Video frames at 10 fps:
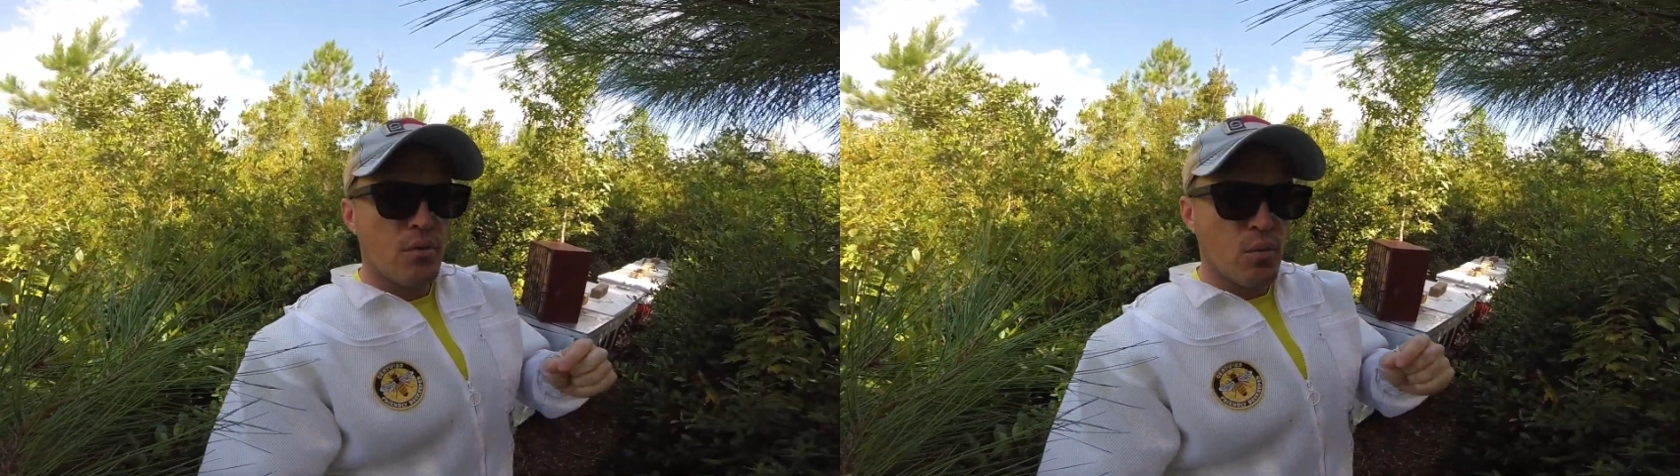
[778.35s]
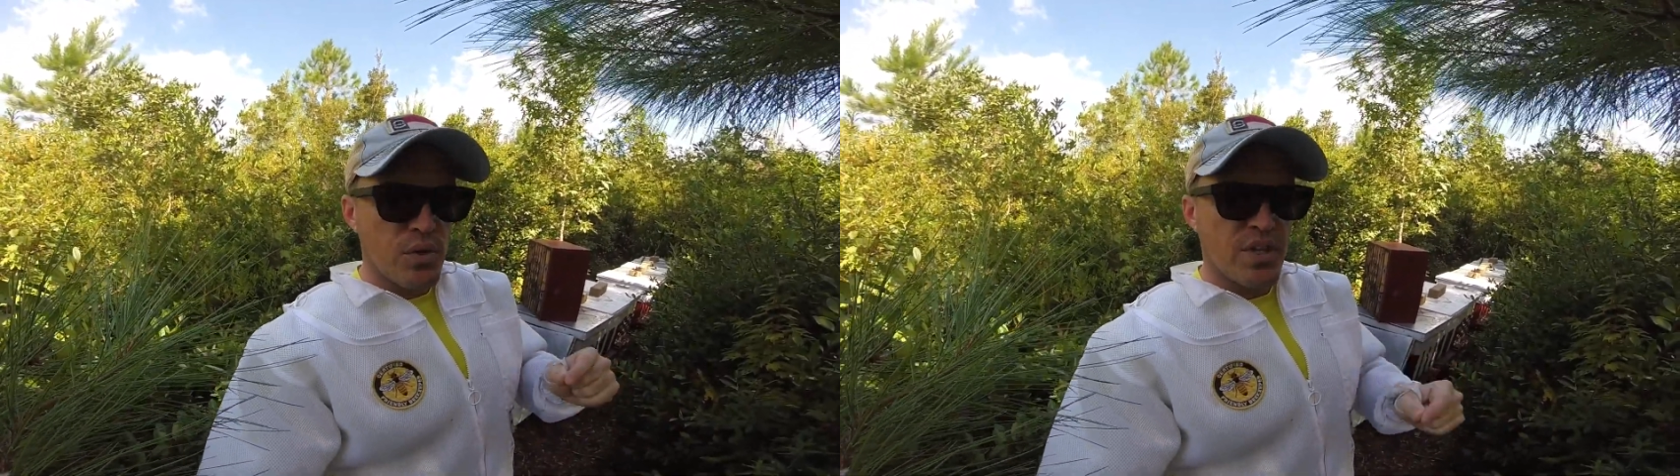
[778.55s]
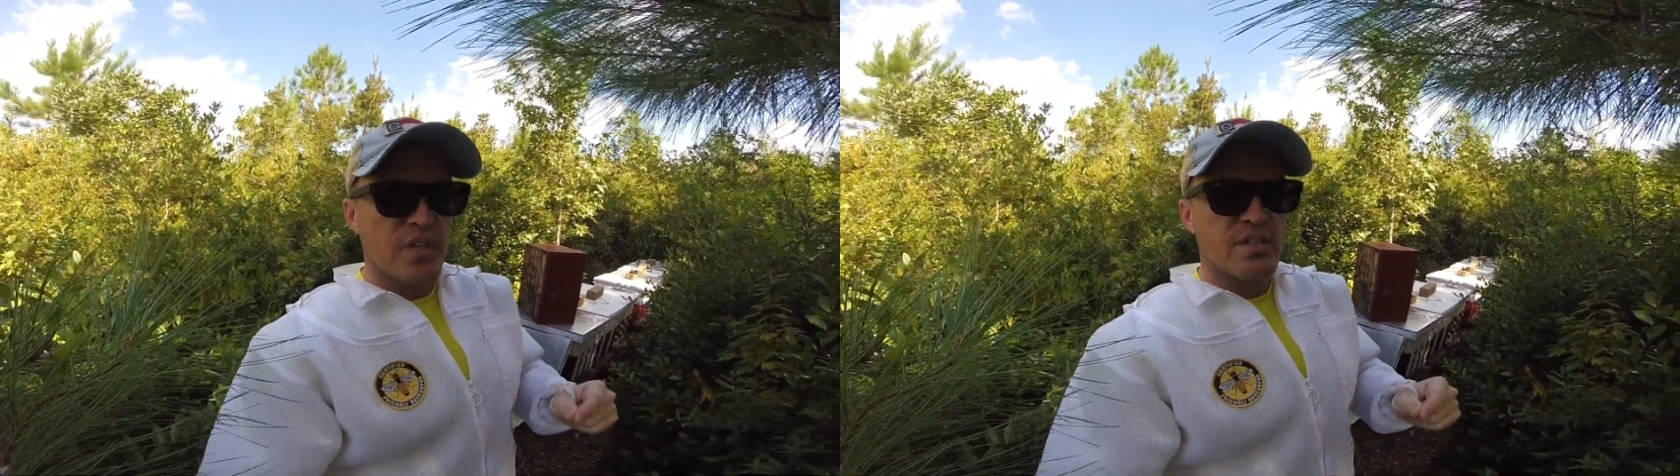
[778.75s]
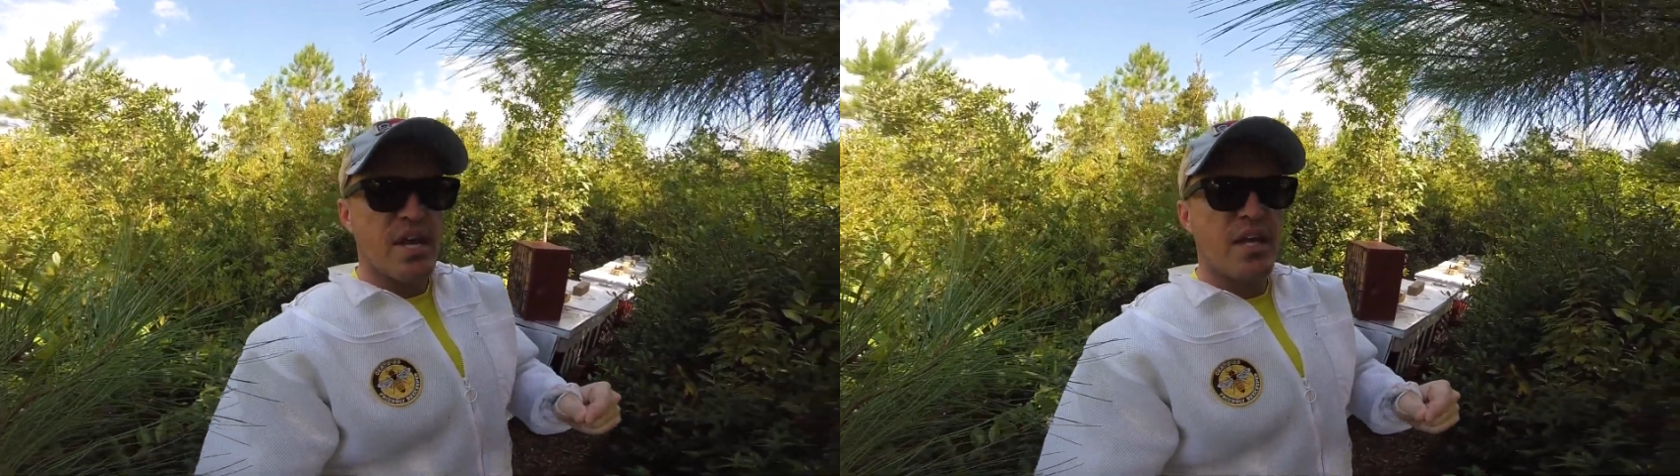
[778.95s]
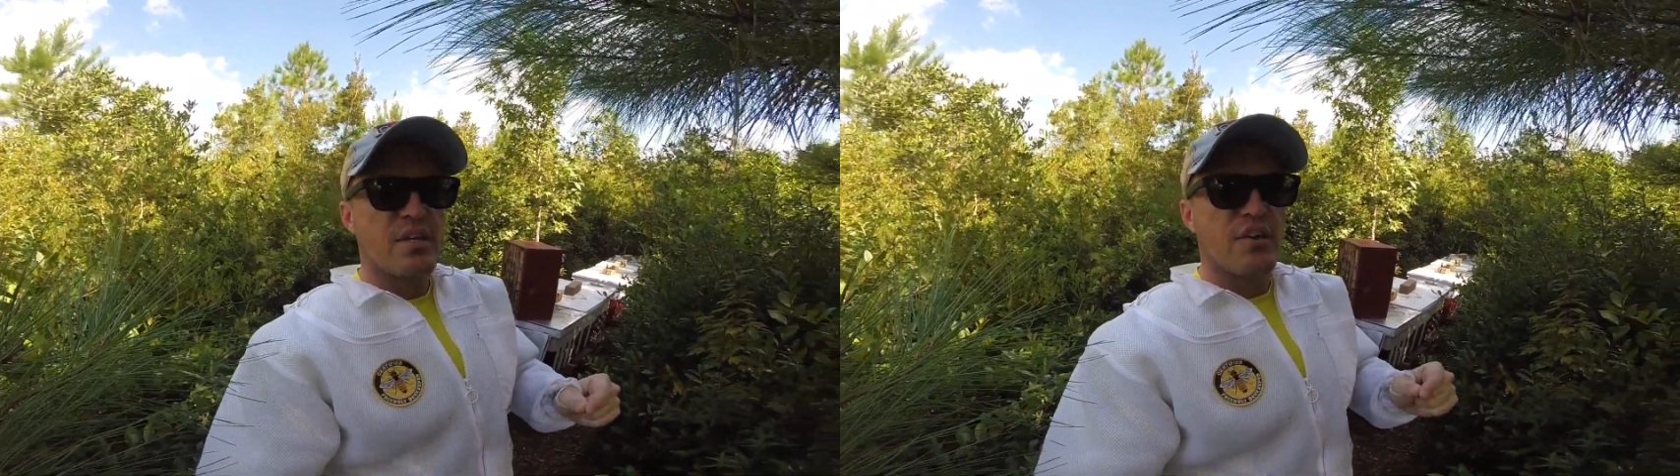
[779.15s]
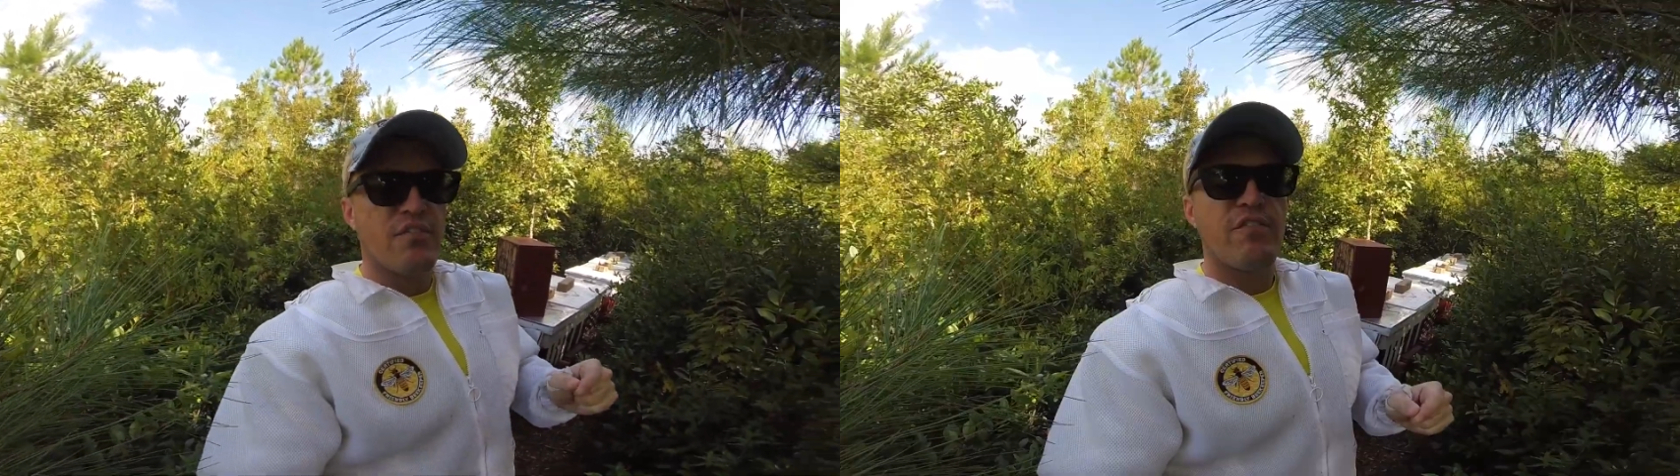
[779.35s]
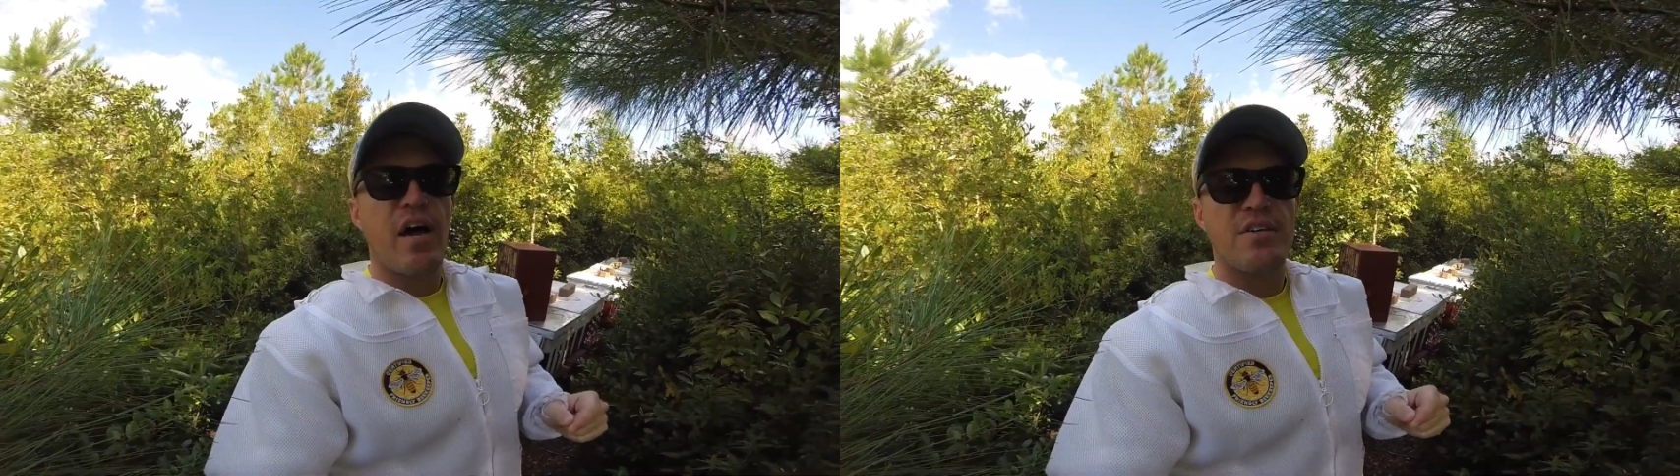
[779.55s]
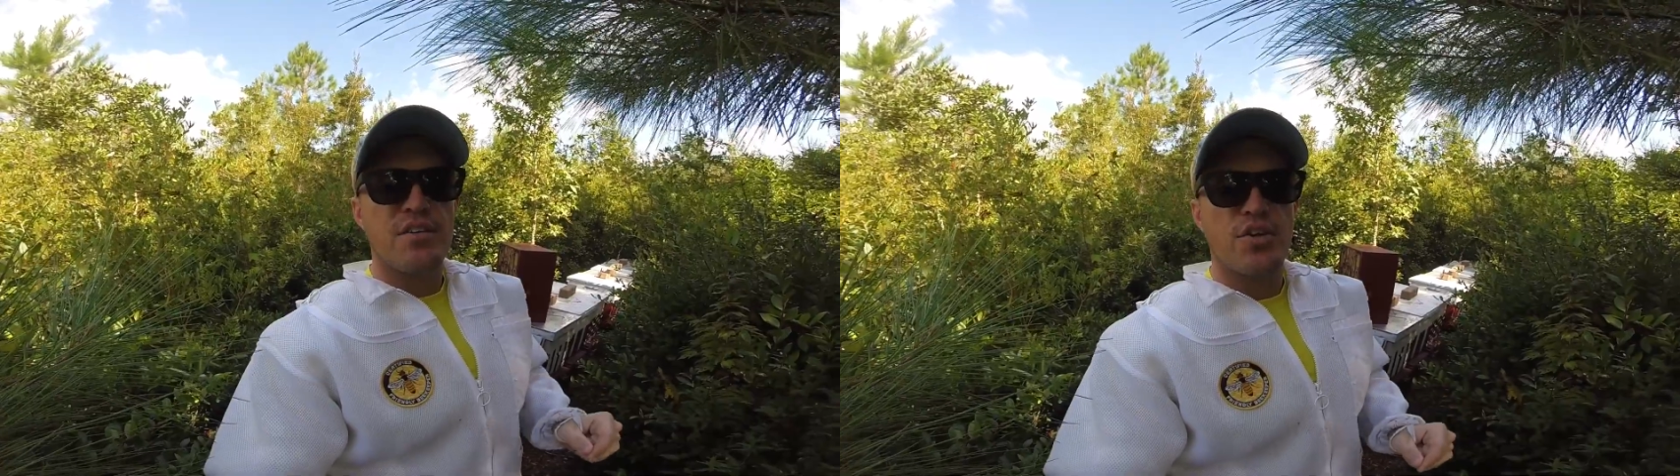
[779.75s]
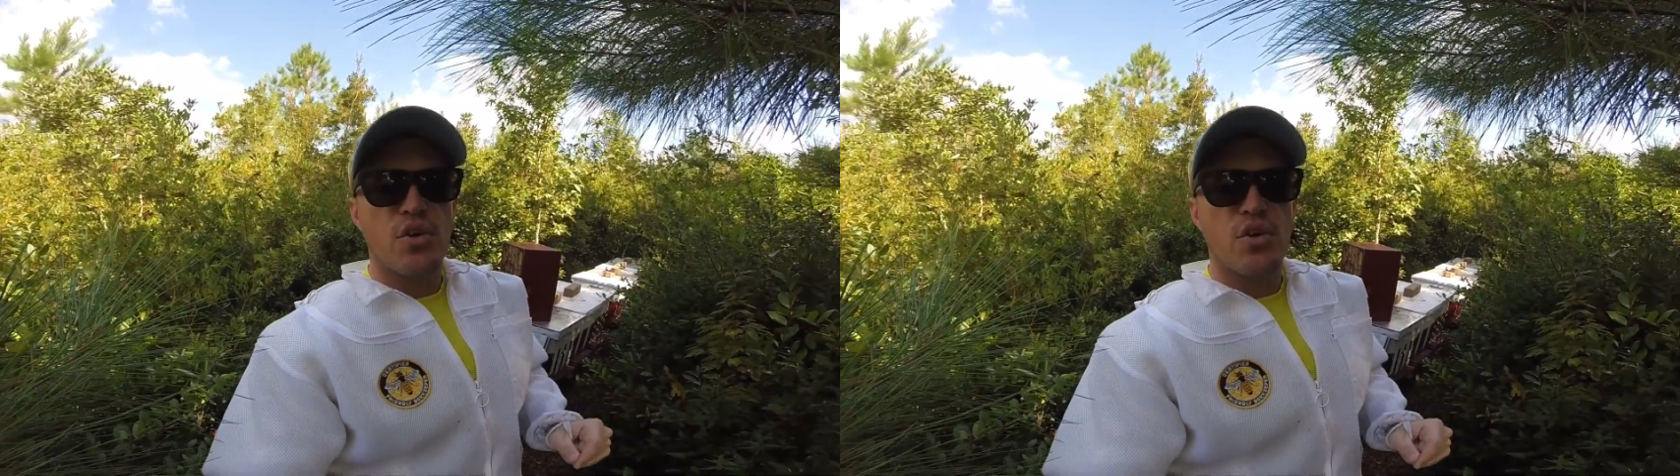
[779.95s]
with the intent of finding the